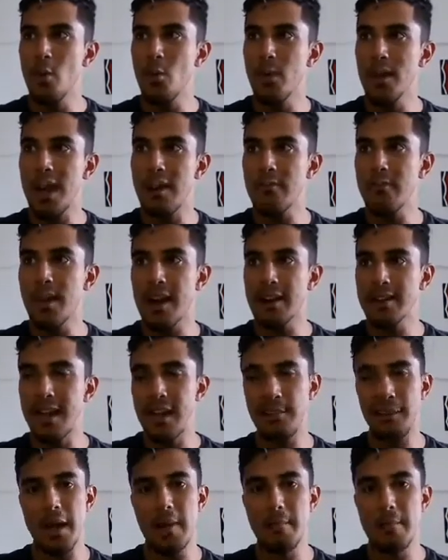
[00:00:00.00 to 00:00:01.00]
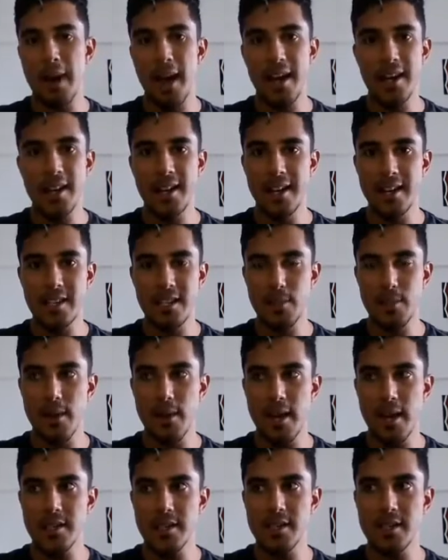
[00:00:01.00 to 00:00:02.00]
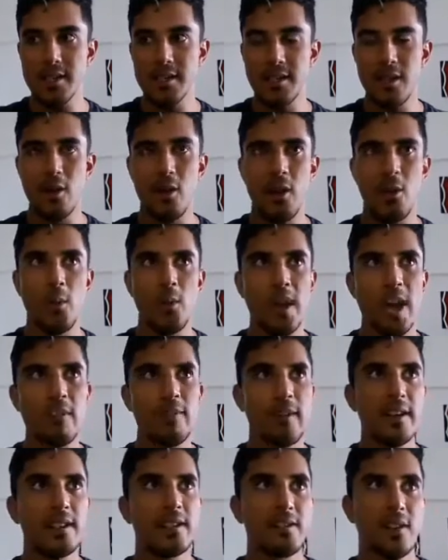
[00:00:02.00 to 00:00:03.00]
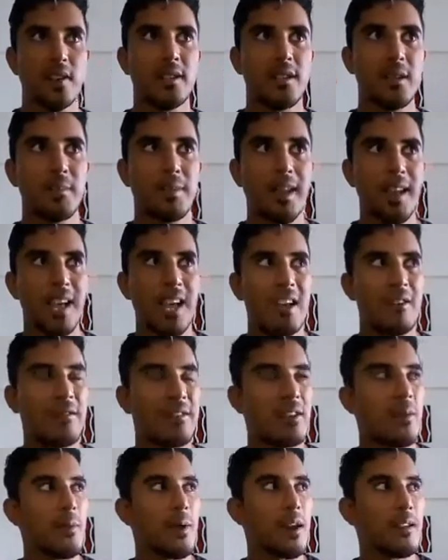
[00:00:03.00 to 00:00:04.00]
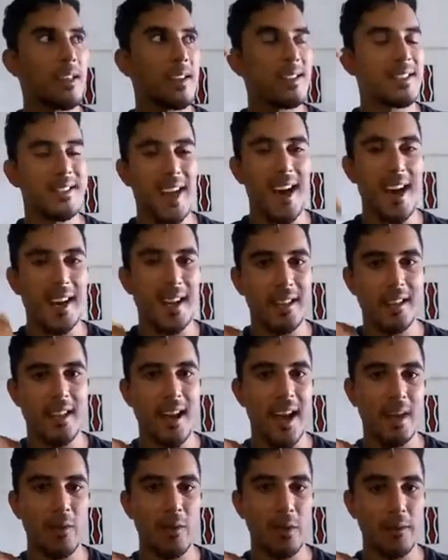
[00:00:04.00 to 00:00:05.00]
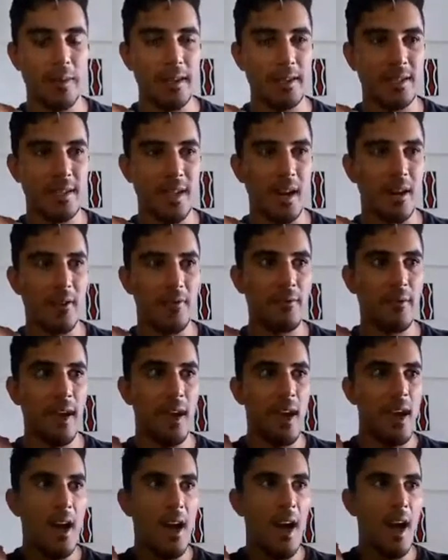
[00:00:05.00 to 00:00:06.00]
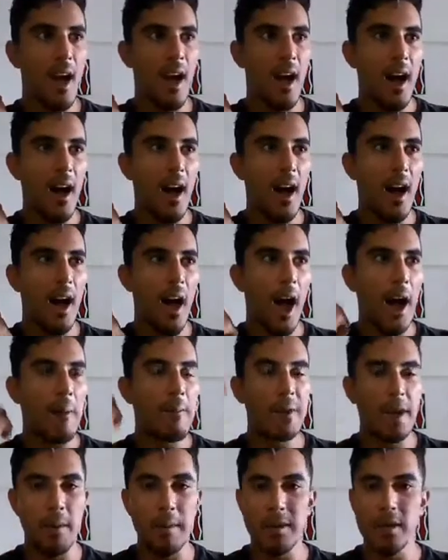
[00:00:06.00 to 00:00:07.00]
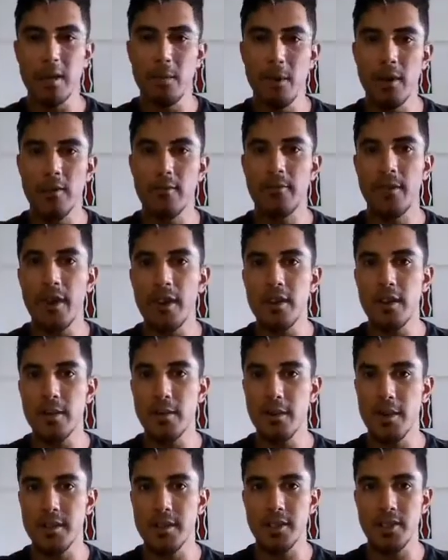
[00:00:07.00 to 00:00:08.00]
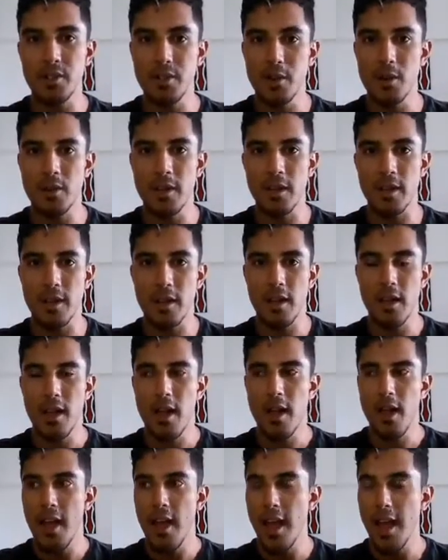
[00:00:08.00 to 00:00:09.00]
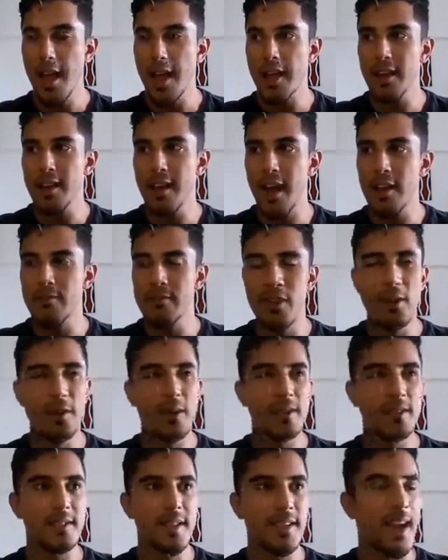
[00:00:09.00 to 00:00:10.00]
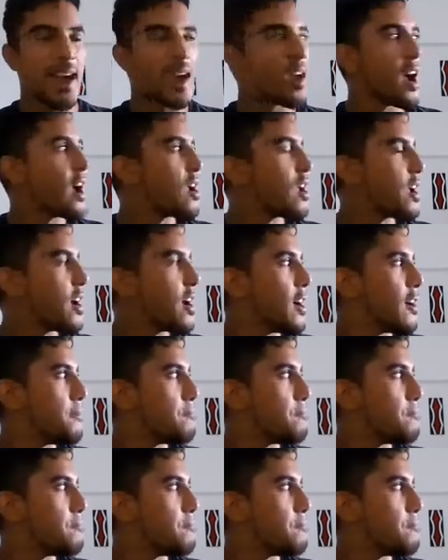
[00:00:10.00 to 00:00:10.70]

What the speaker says: whenever I let my body get depressed or whenever I start to behave in a way that is not in line with myself, I become a little more vulnerable to trolling. And I've noticed like I